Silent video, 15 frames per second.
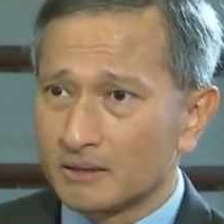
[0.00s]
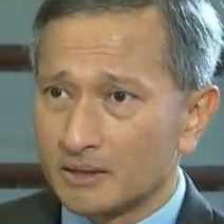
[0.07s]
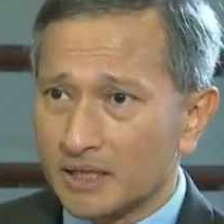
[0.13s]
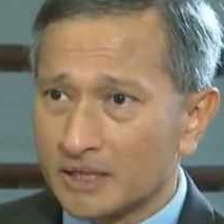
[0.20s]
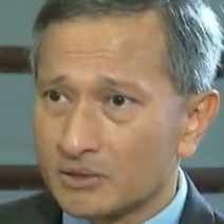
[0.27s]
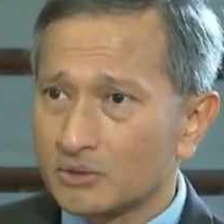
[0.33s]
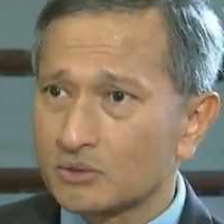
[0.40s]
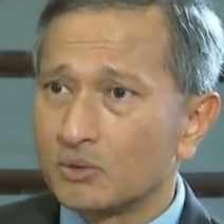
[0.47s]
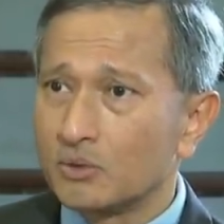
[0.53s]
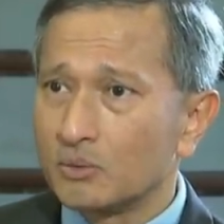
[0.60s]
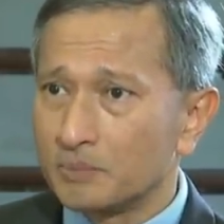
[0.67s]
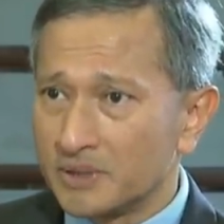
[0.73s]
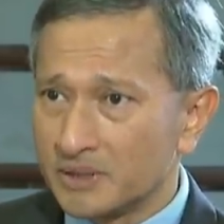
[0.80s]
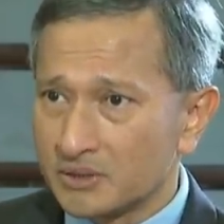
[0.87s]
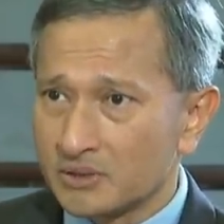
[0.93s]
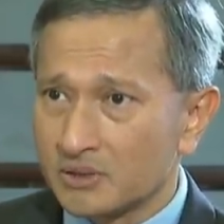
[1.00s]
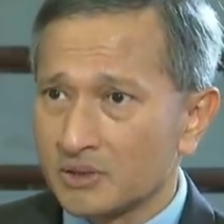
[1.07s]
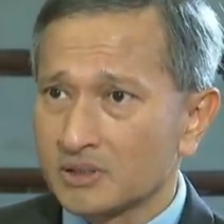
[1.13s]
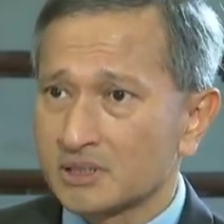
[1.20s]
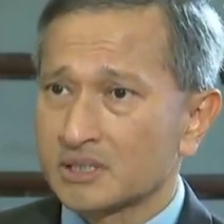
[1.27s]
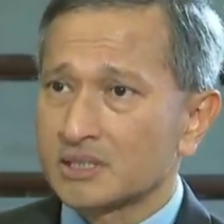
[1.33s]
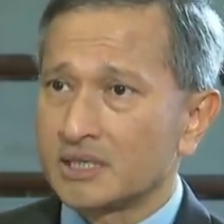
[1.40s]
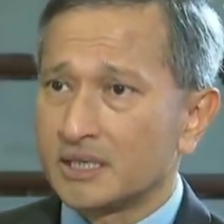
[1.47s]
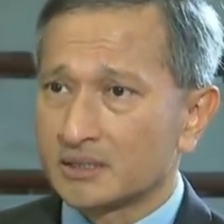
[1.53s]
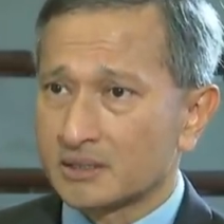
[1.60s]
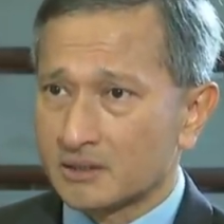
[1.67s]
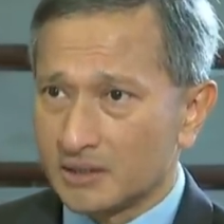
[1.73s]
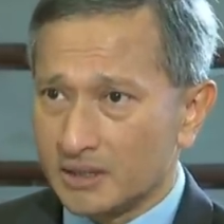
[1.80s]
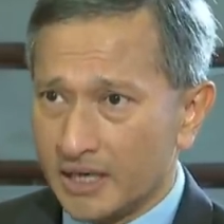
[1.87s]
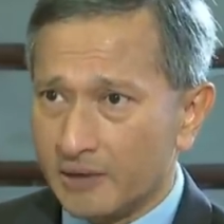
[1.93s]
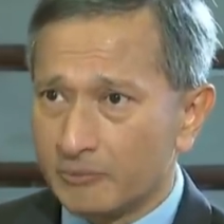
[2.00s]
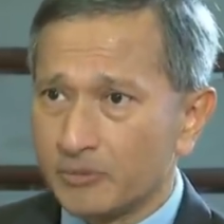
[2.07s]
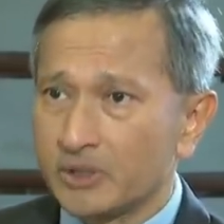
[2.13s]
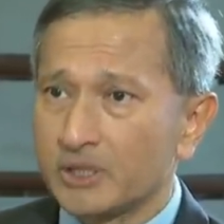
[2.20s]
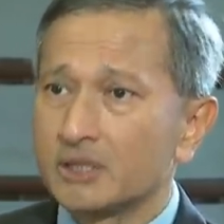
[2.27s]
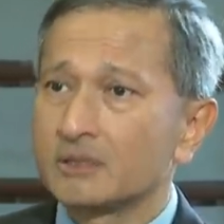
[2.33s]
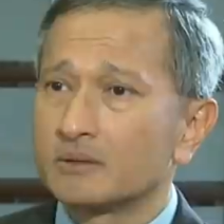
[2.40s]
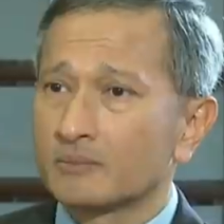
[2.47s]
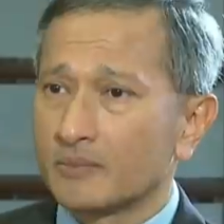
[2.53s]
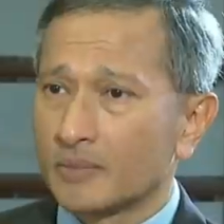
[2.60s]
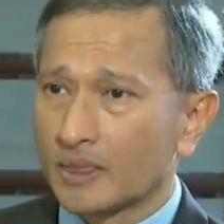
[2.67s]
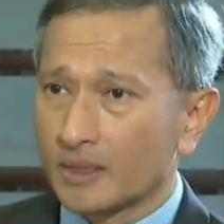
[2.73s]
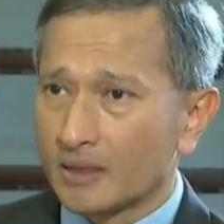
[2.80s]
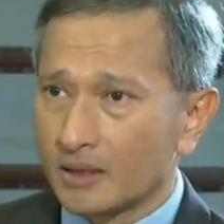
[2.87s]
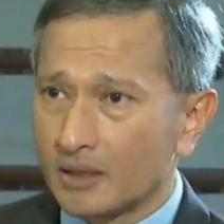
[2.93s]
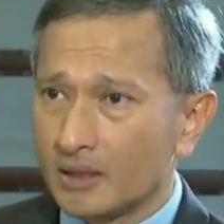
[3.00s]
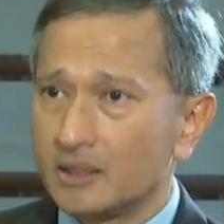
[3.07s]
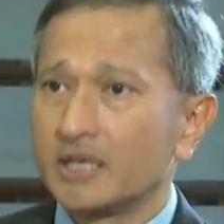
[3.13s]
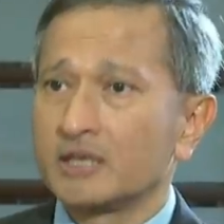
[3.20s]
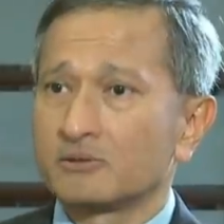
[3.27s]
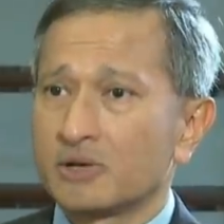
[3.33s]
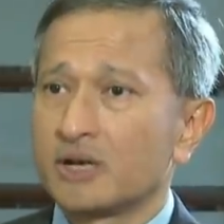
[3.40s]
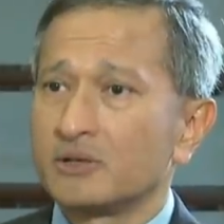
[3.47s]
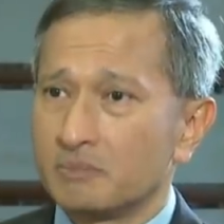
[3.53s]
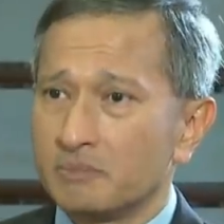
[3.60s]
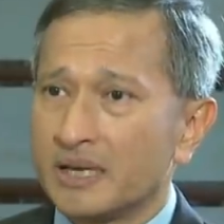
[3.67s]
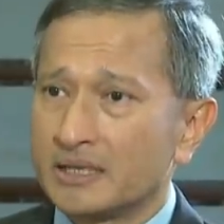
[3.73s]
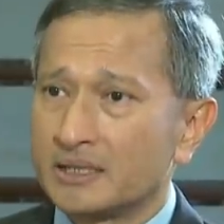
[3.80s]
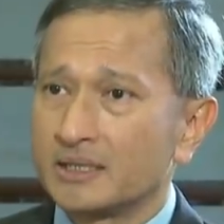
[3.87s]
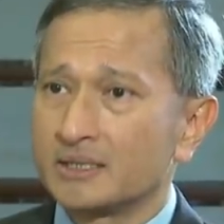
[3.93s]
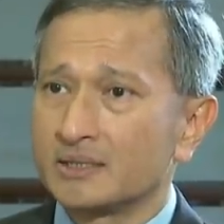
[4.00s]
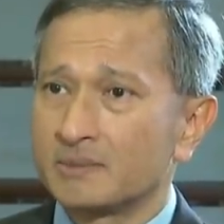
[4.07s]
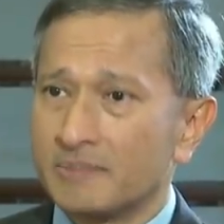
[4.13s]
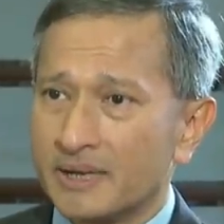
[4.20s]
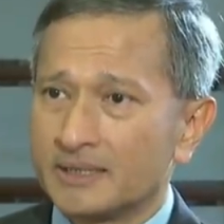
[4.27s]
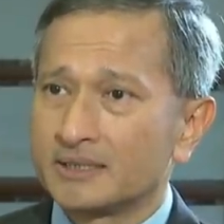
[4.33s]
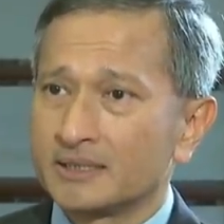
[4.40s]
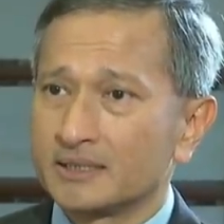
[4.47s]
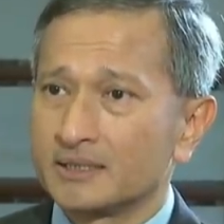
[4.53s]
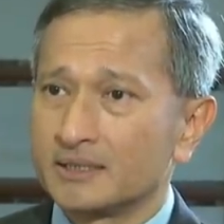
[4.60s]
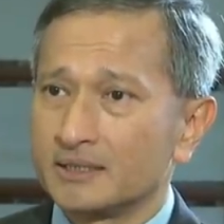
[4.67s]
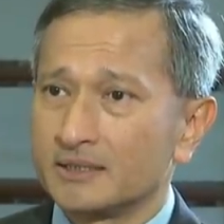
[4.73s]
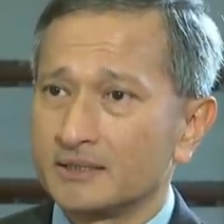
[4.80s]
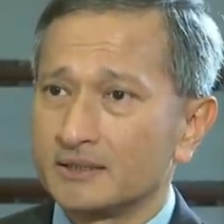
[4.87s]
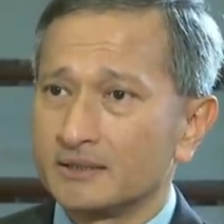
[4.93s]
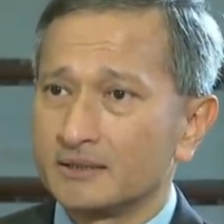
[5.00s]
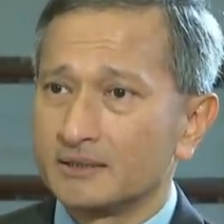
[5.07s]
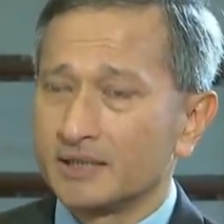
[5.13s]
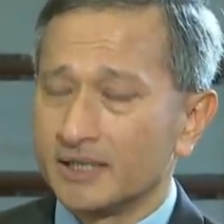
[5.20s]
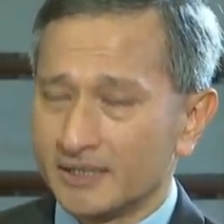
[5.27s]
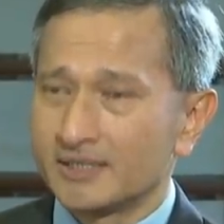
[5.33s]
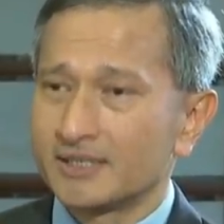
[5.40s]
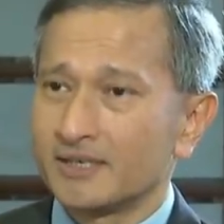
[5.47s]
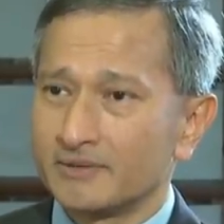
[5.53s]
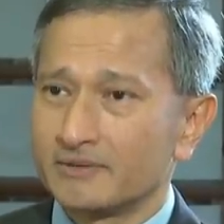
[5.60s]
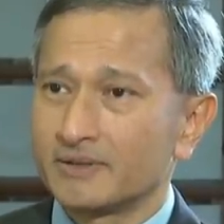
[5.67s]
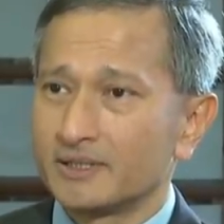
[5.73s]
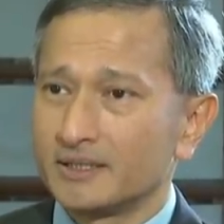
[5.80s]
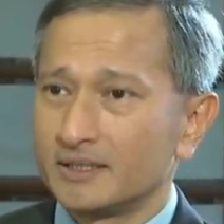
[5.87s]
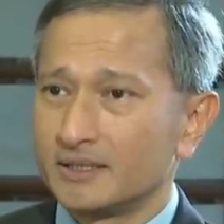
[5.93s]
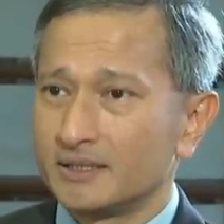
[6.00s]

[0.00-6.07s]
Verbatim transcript: Let's open source, let's collaborate, and let's try to make things better and safer.